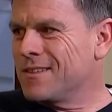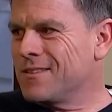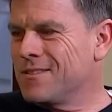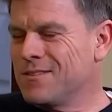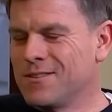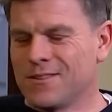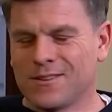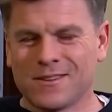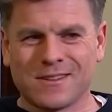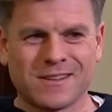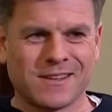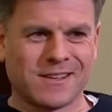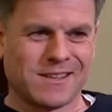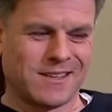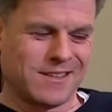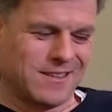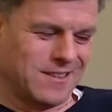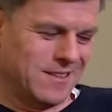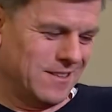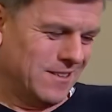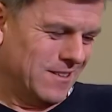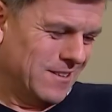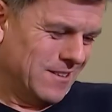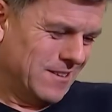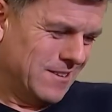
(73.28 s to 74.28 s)

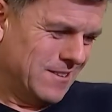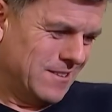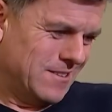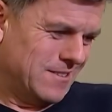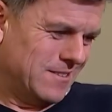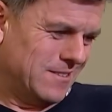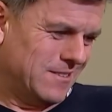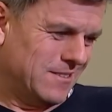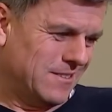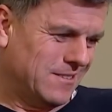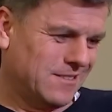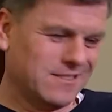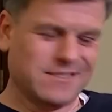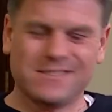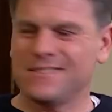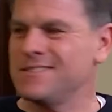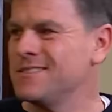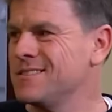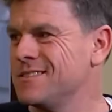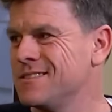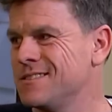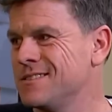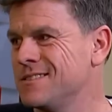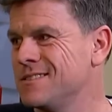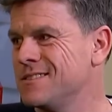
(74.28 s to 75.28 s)

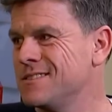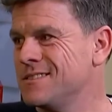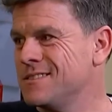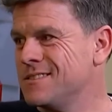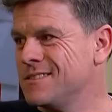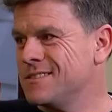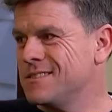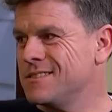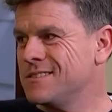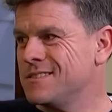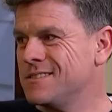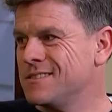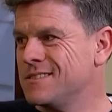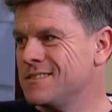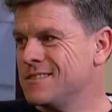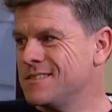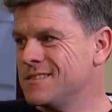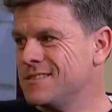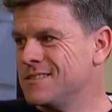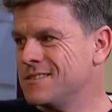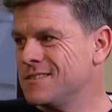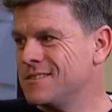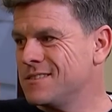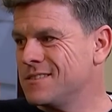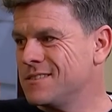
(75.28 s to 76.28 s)

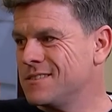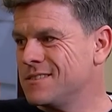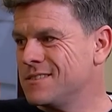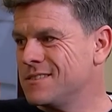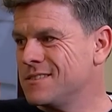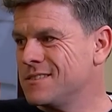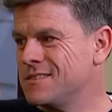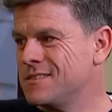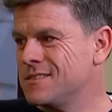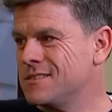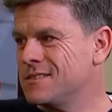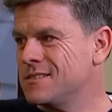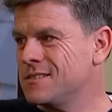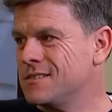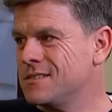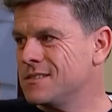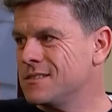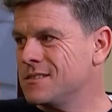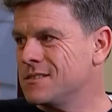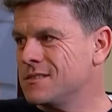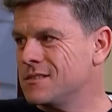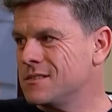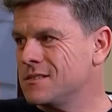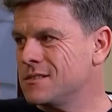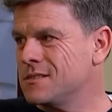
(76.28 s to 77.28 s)

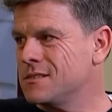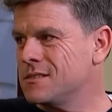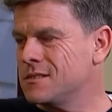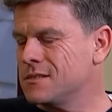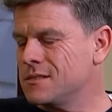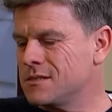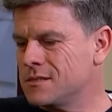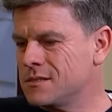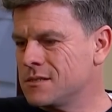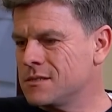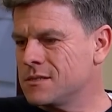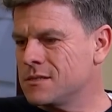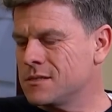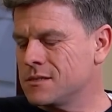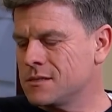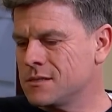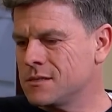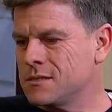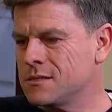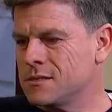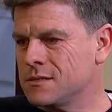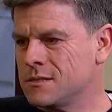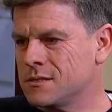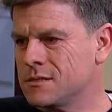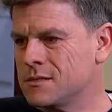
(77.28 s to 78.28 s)

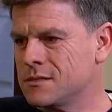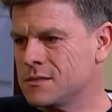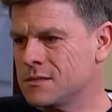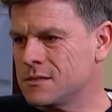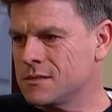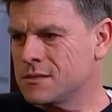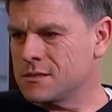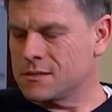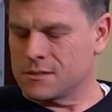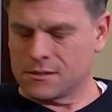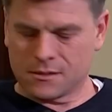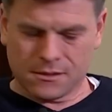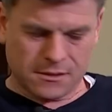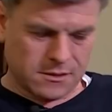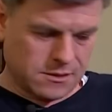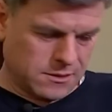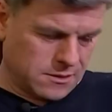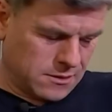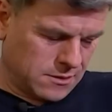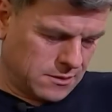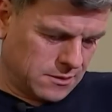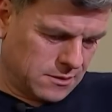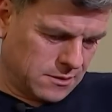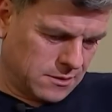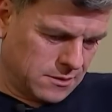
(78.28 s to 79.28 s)

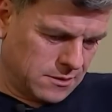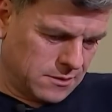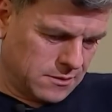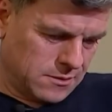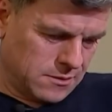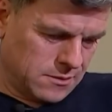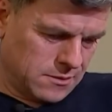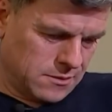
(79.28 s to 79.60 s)
The person shown says nothing.